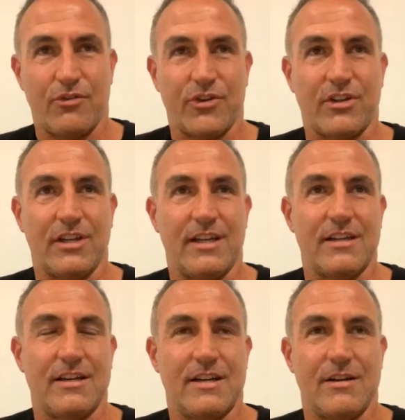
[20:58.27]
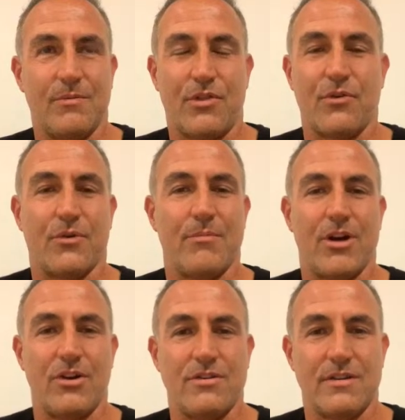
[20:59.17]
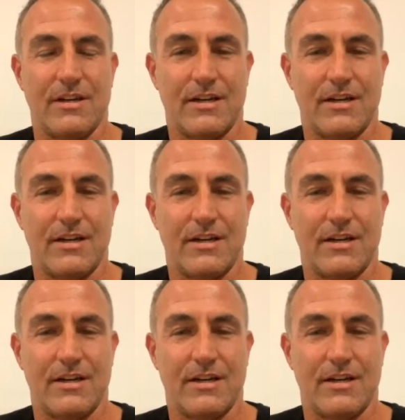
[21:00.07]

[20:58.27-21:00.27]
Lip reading: perfectly with the remote,